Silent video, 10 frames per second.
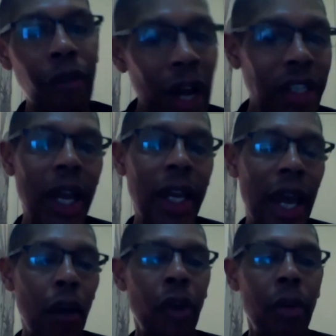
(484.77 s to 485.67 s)
If I
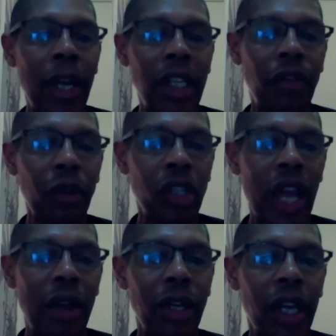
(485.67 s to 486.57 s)
take over at
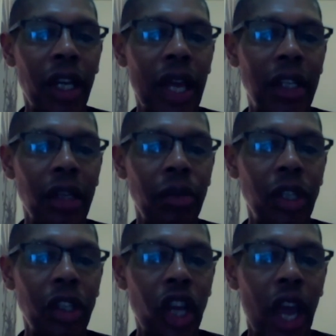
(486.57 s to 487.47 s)
Mansfield Town and Keith
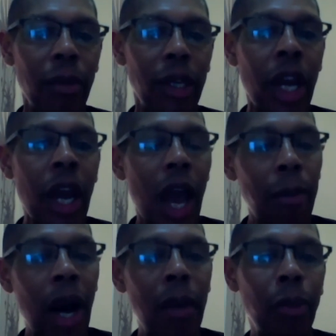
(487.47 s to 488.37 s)
Haslam's the chairman,
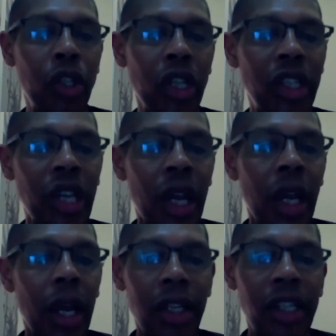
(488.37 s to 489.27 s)
and my budget's
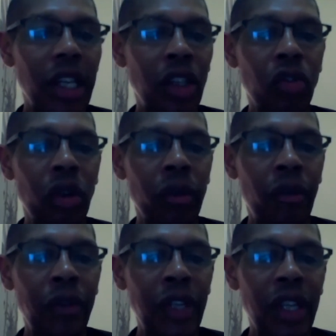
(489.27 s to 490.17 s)

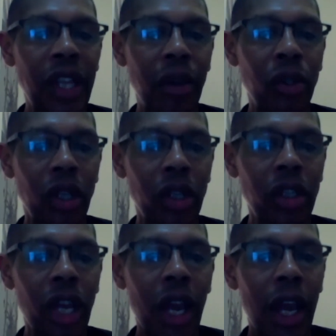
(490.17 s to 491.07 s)
650,000